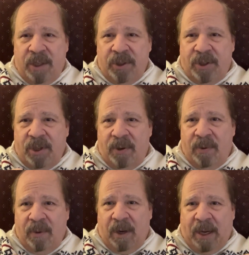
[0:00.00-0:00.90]

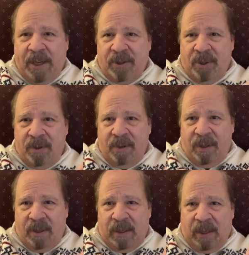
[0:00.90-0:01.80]
So I took
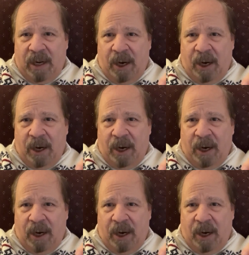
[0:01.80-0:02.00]
the